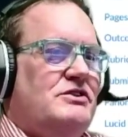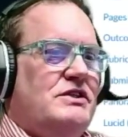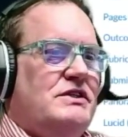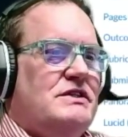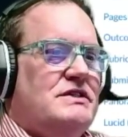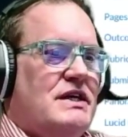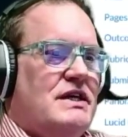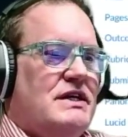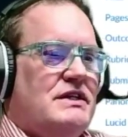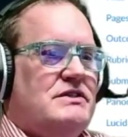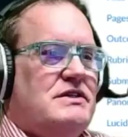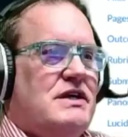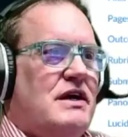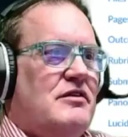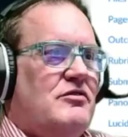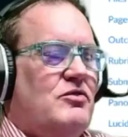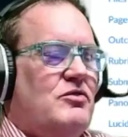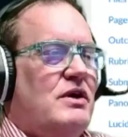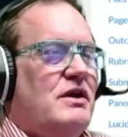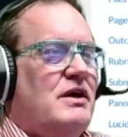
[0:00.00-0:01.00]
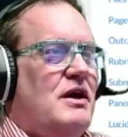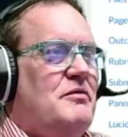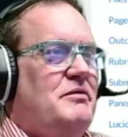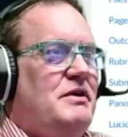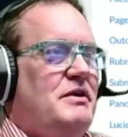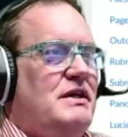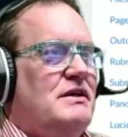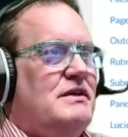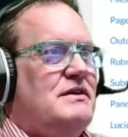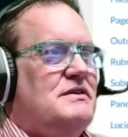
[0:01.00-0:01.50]
because that's kind of what got
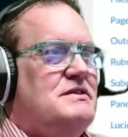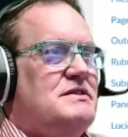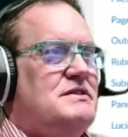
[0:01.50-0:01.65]
me into